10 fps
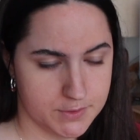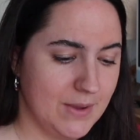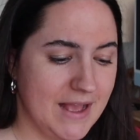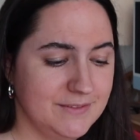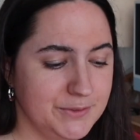
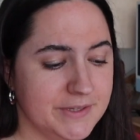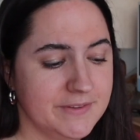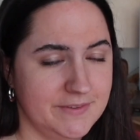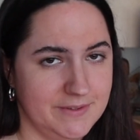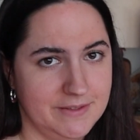So as you
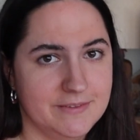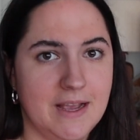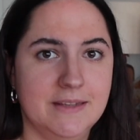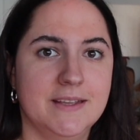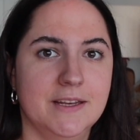can see,
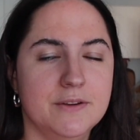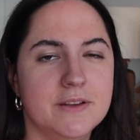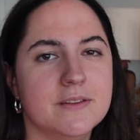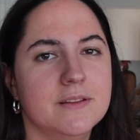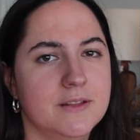Skyscanner
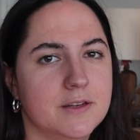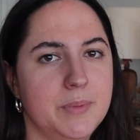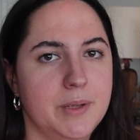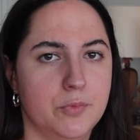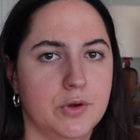is a little
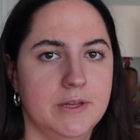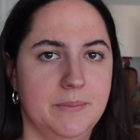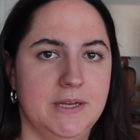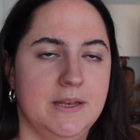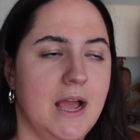bit more limited.